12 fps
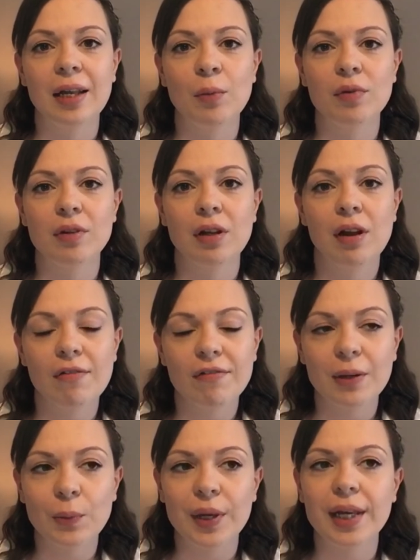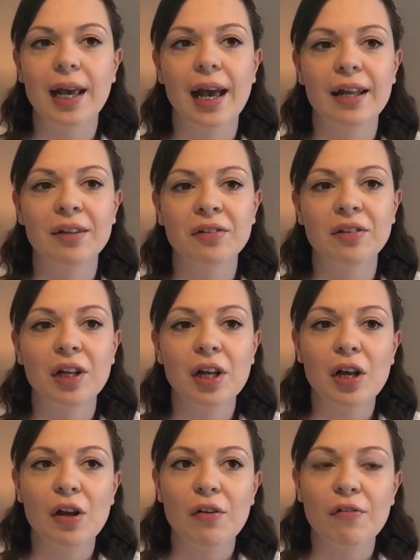It was a lovely weekend,
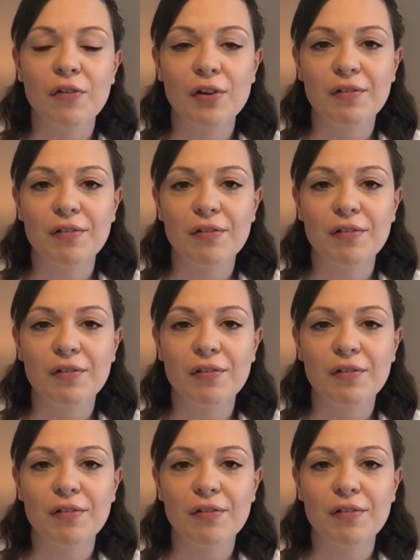full